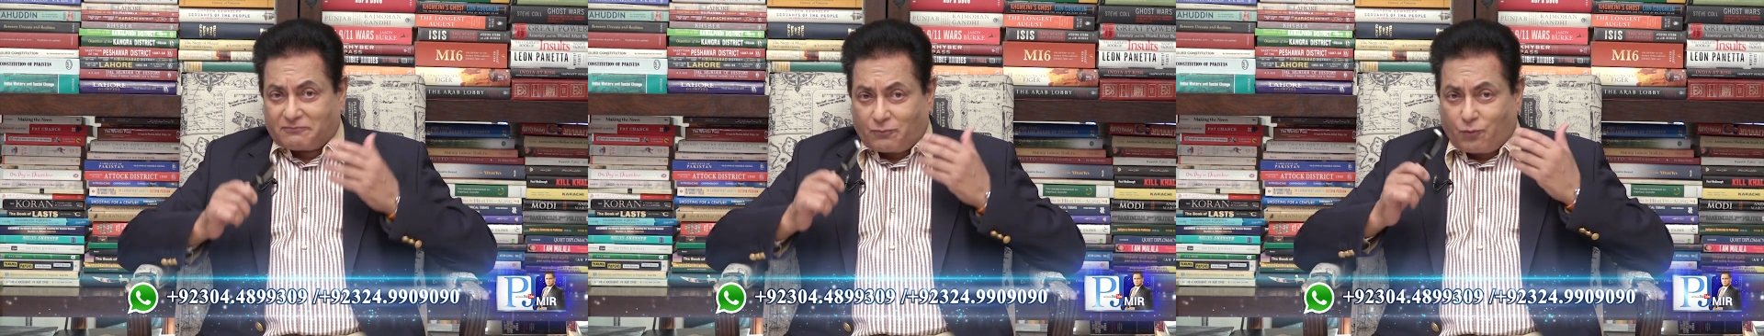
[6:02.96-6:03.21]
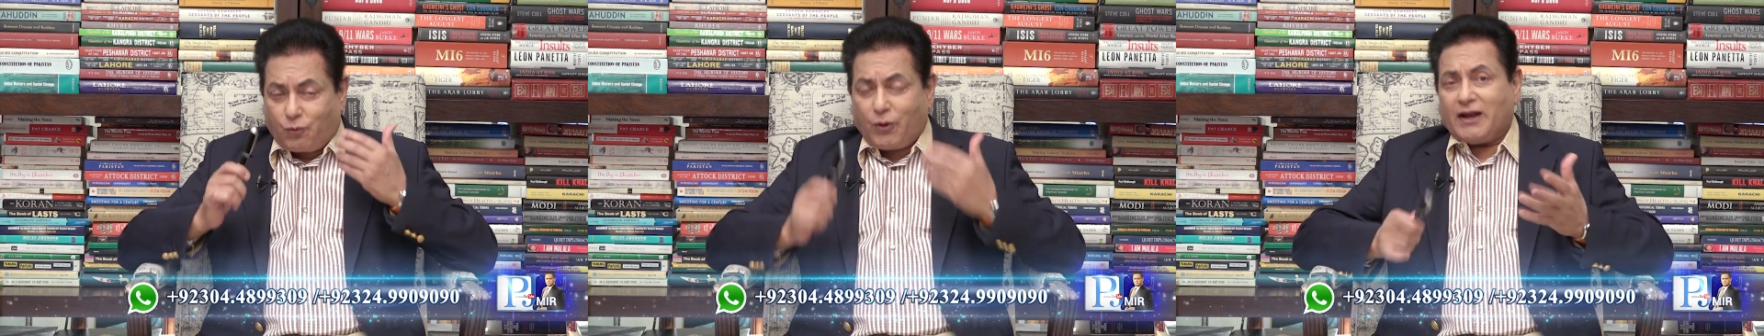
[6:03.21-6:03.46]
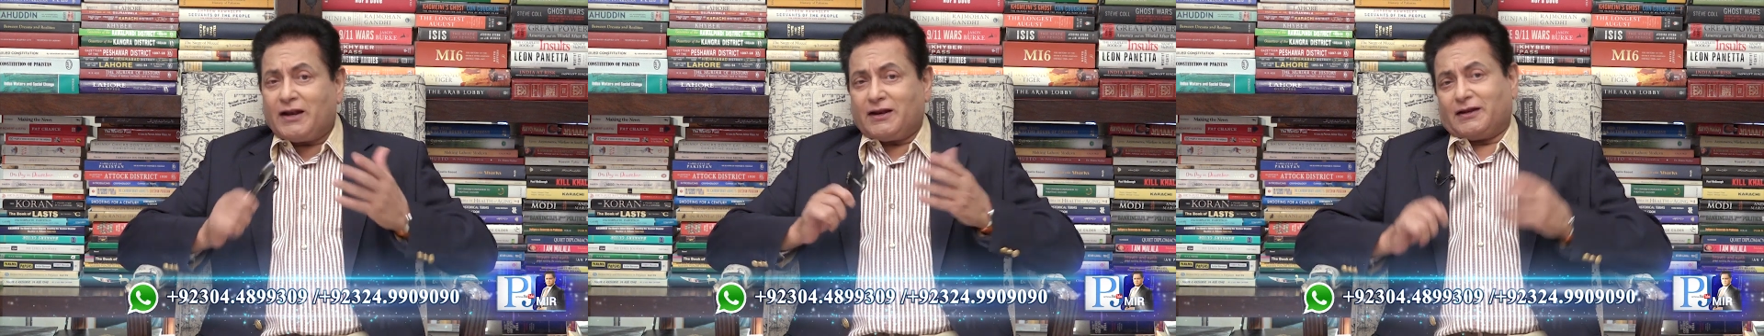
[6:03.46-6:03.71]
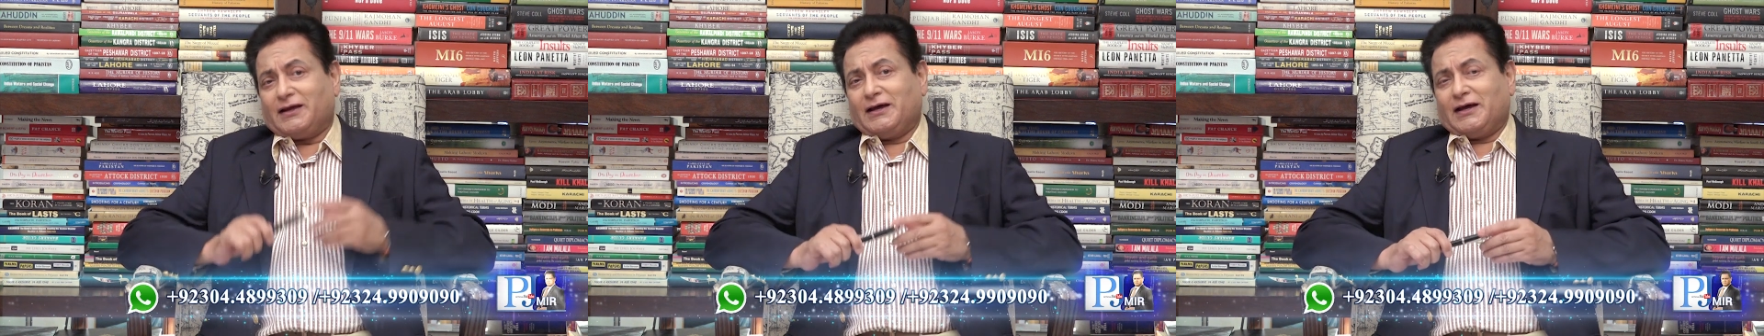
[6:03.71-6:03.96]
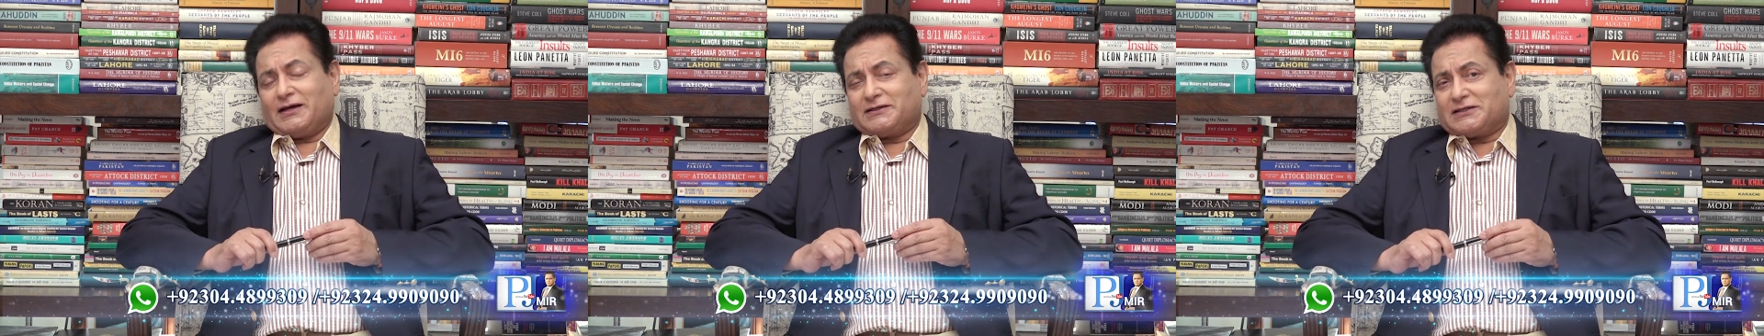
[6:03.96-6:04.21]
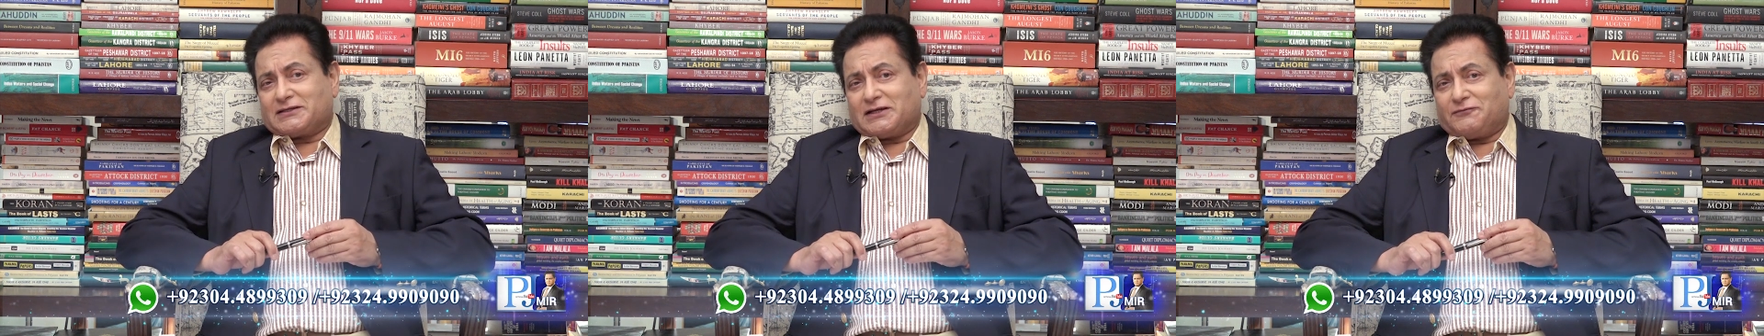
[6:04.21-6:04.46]

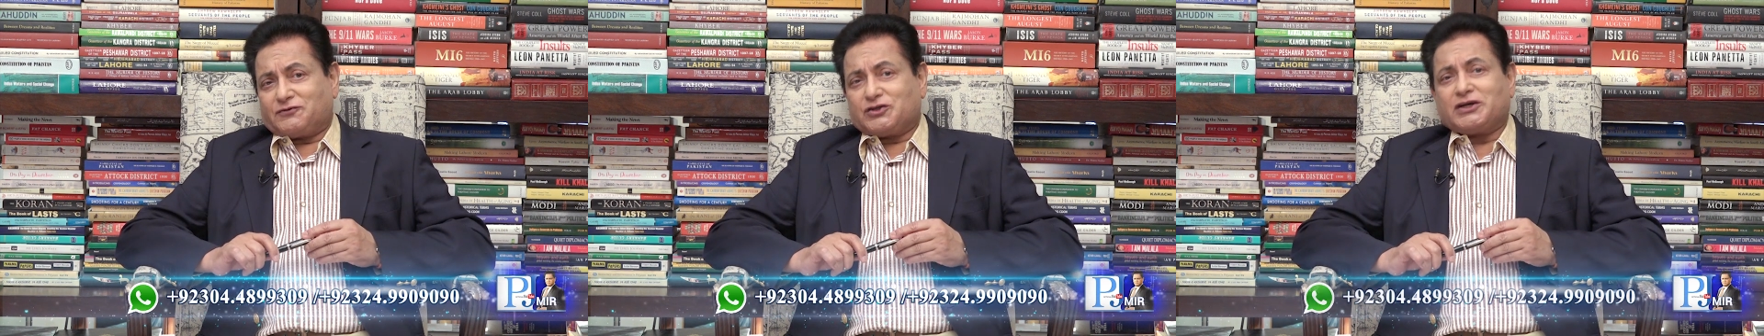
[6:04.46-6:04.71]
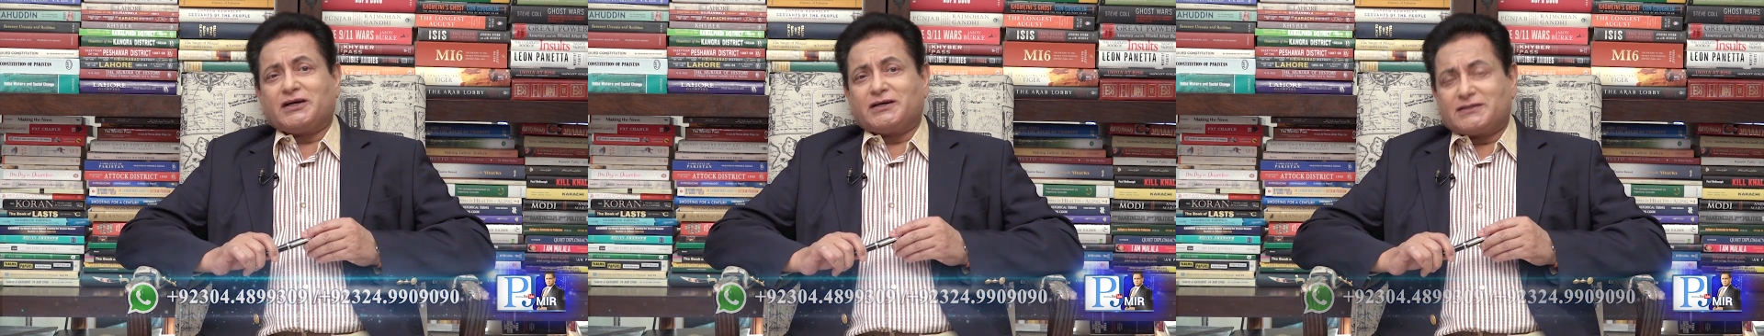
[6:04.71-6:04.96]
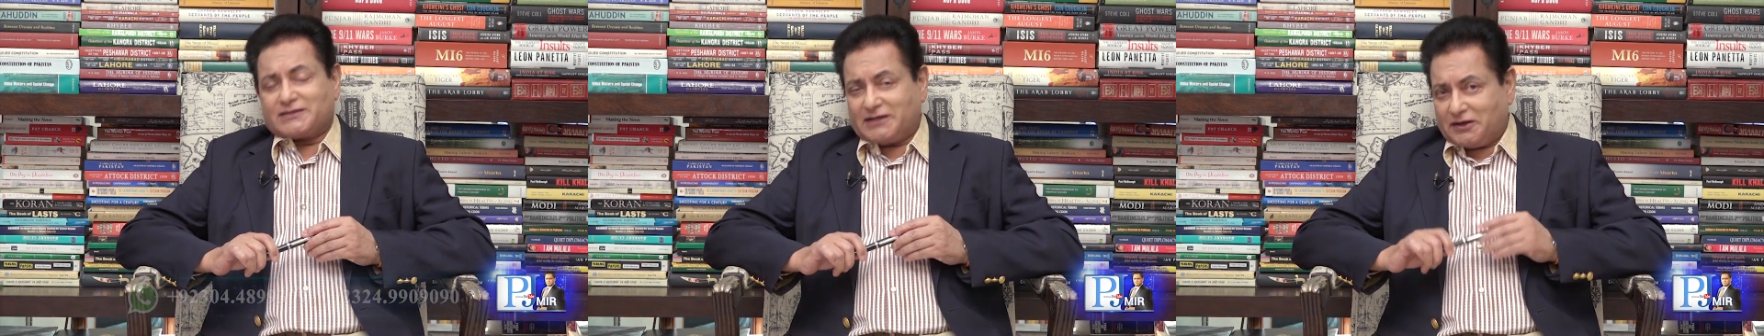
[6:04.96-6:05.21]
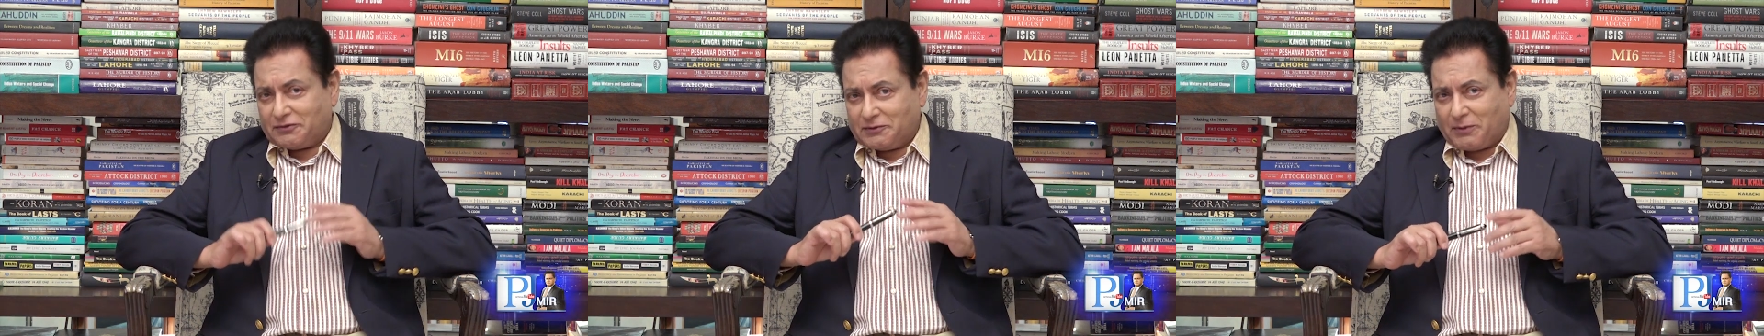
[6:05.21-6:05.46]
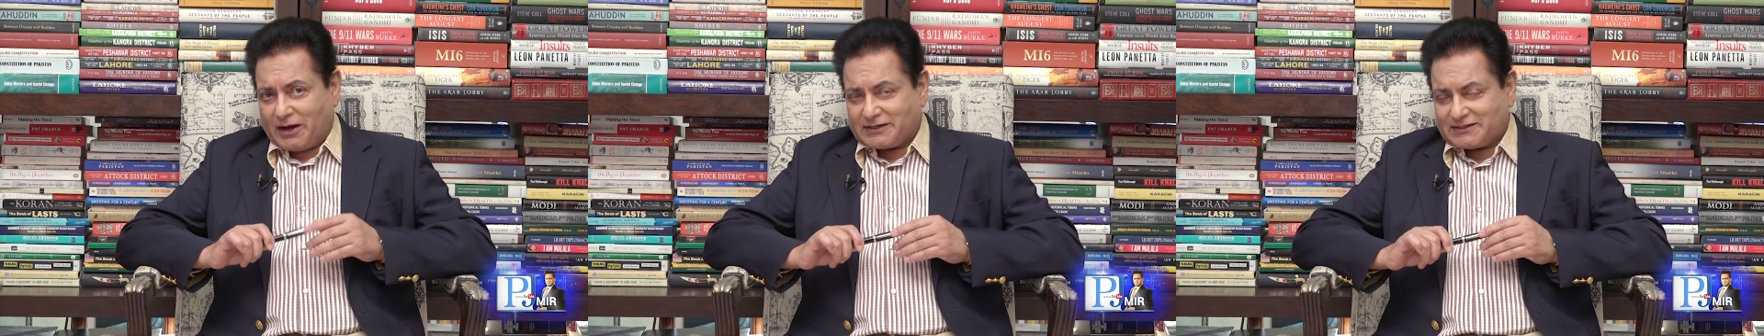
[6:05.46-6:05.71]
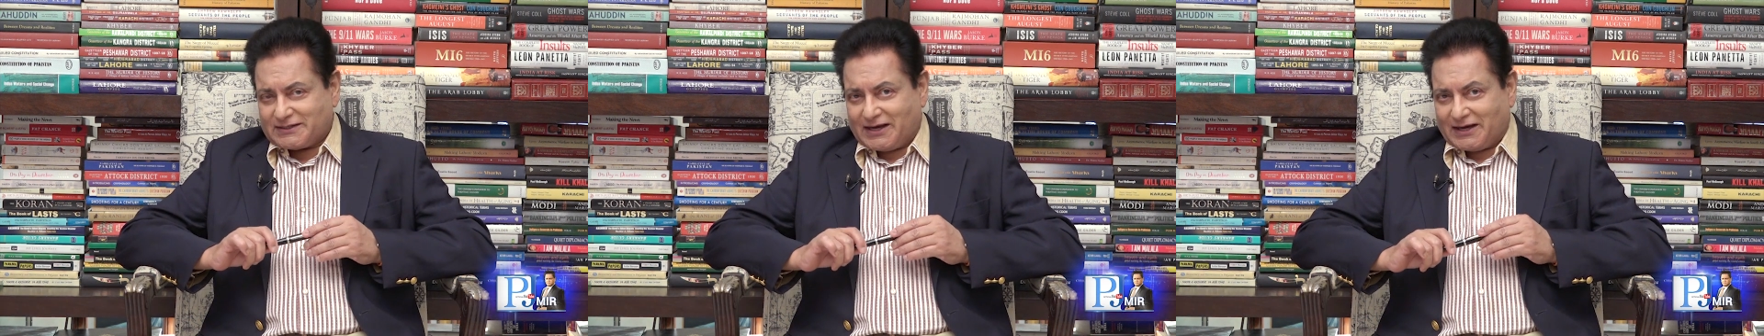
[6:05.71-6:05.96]
well-deserved tears here in
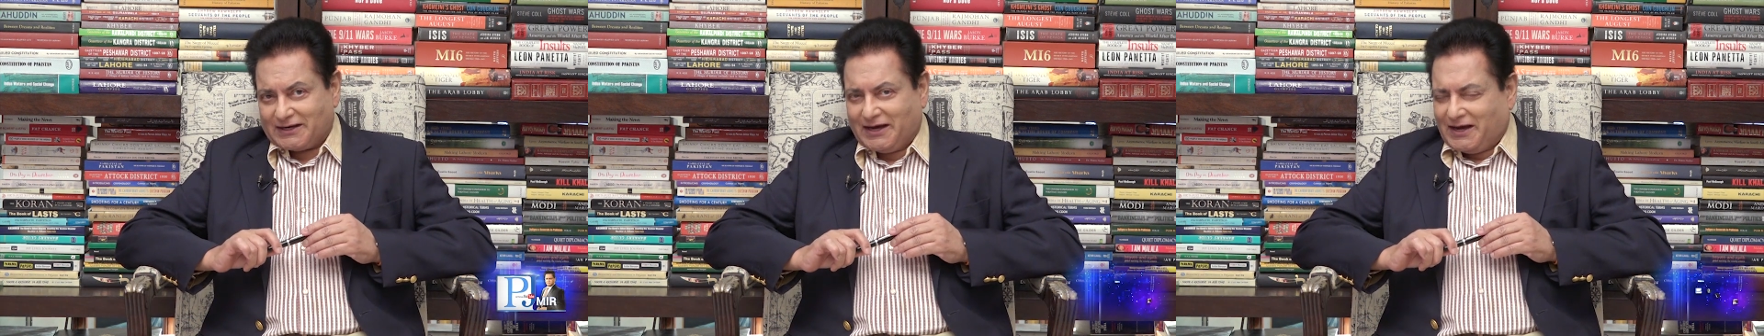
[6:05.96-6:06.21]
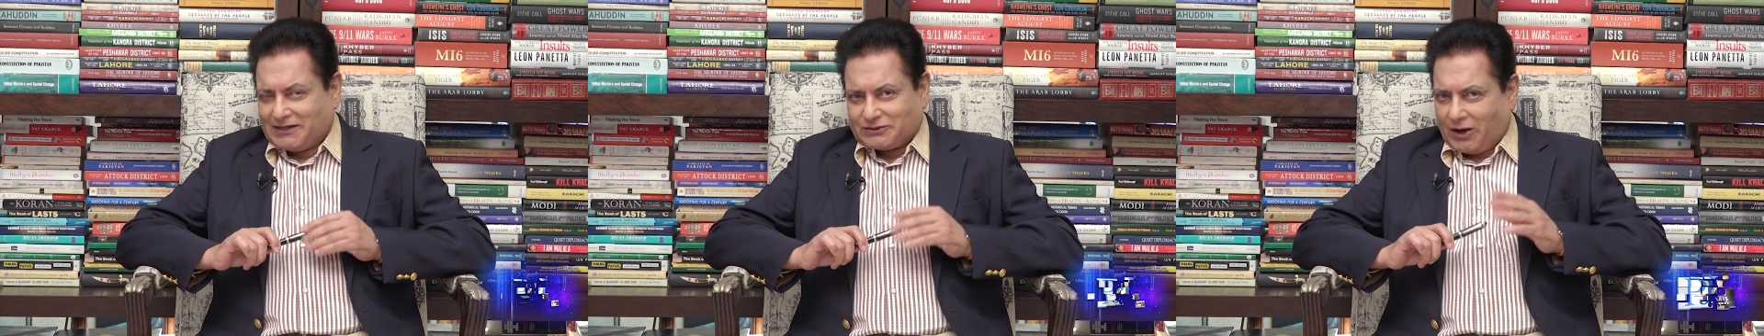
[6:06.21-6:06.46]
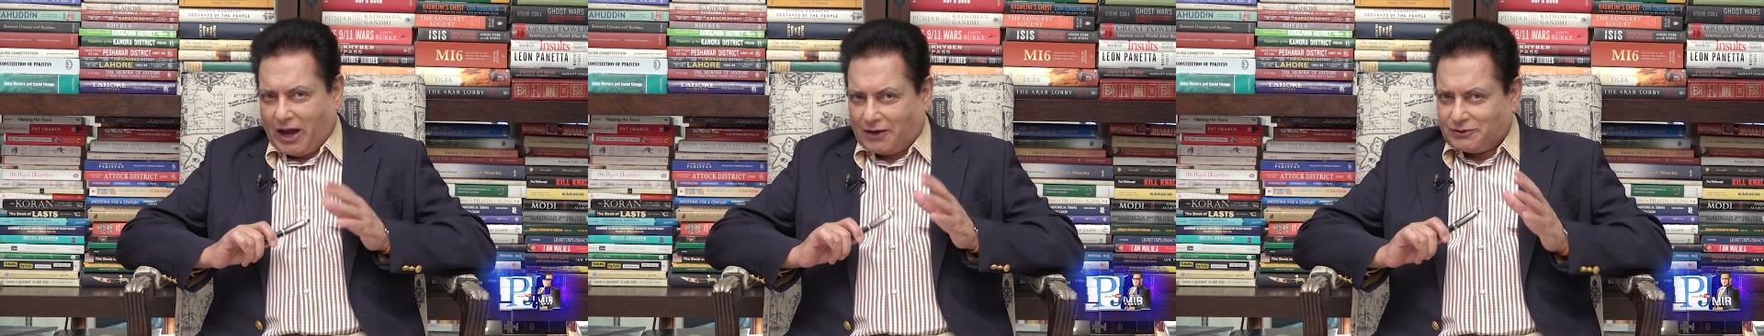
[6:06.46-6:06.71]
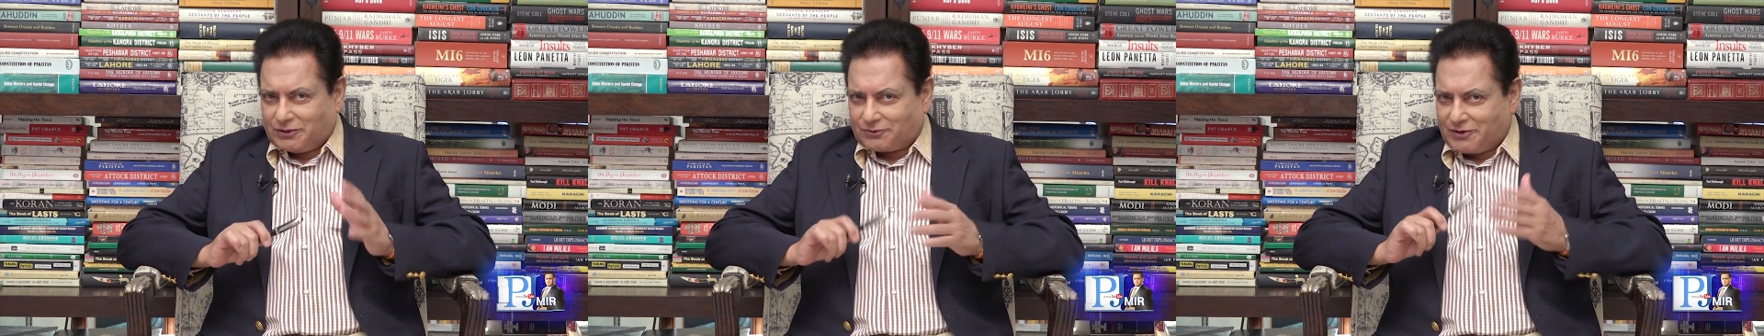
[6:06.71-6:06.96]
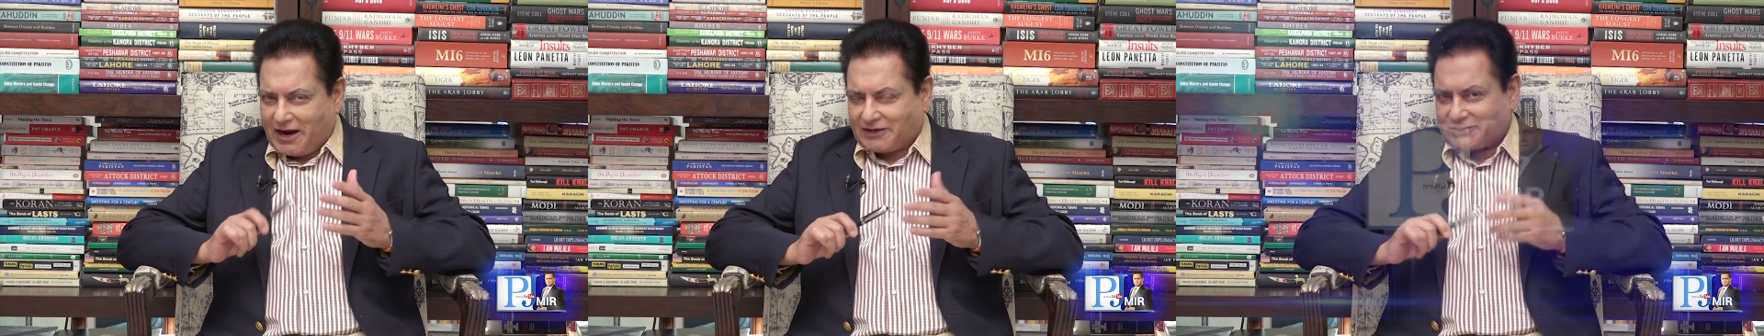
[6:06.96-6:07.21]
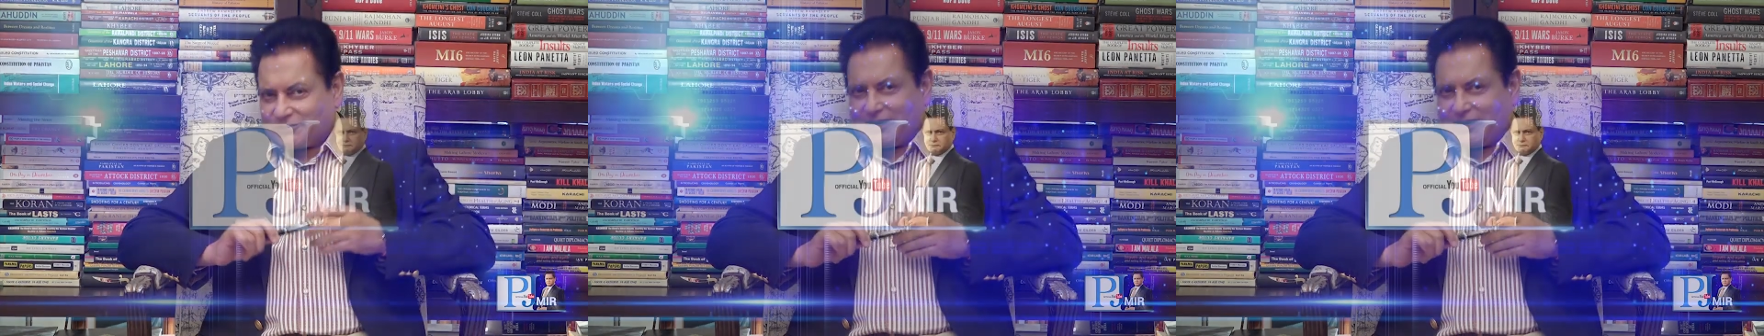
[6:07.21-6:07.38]
Pakistan. So how do you react to